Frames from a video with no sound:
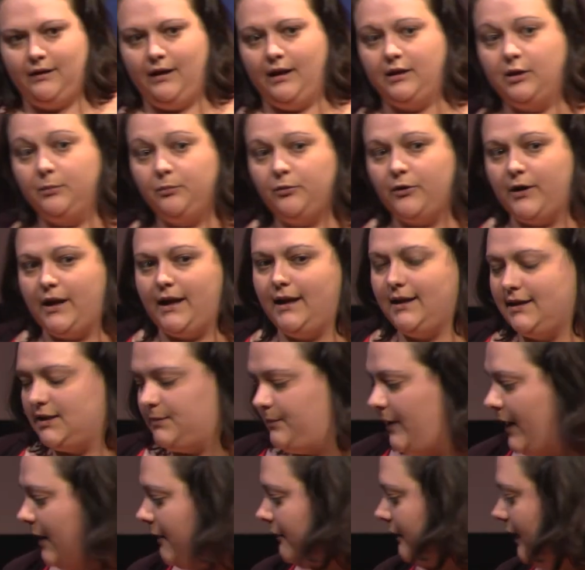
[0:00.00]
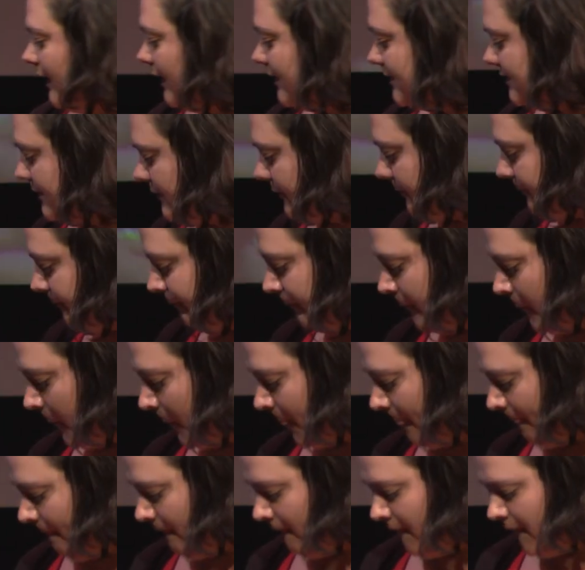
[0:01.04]
and the prey is paralyzed.
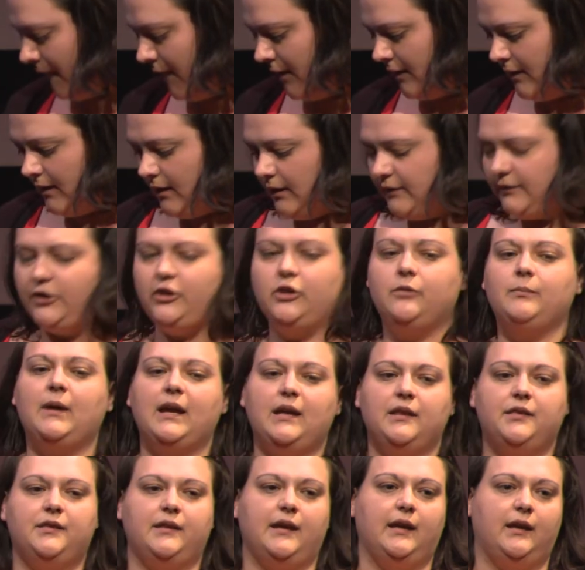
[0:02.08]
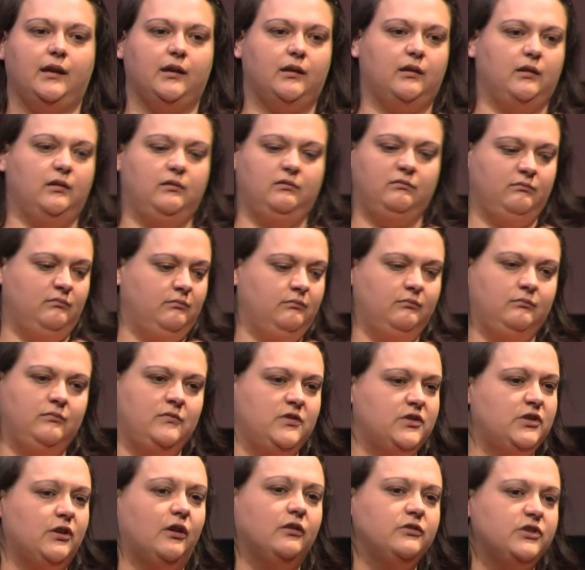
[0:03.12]
Now you might think
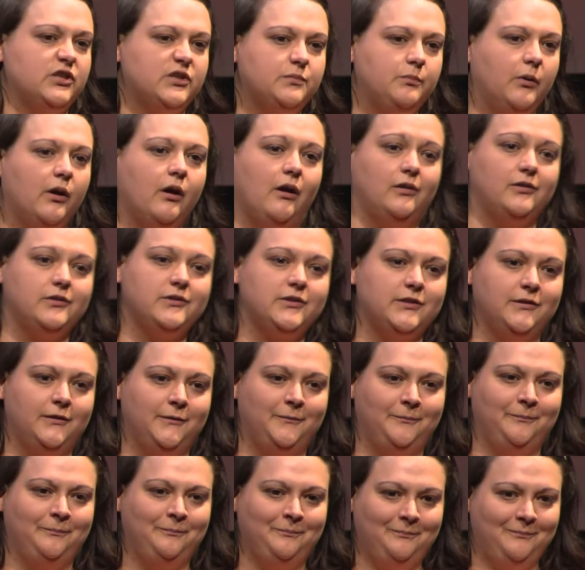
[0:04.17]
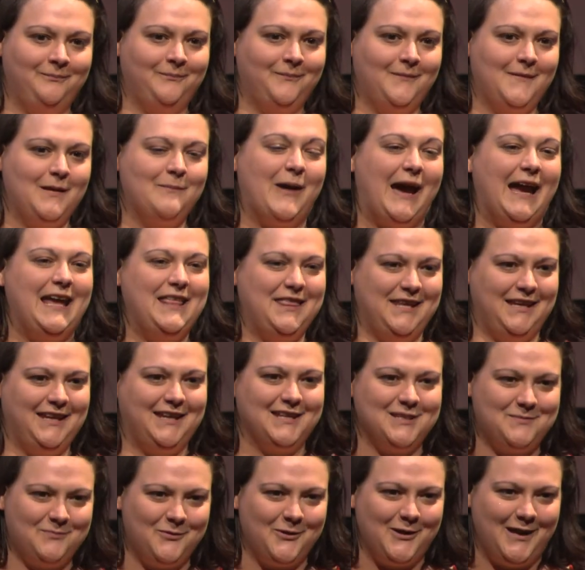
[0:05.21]
it's all just balls, but I think
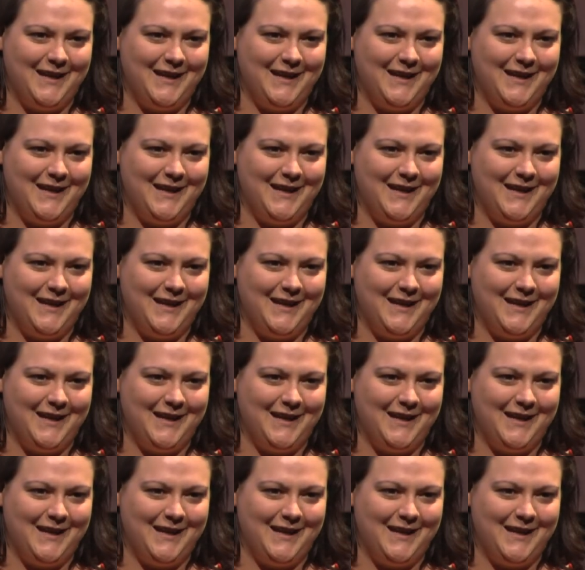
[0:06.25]
it's pretty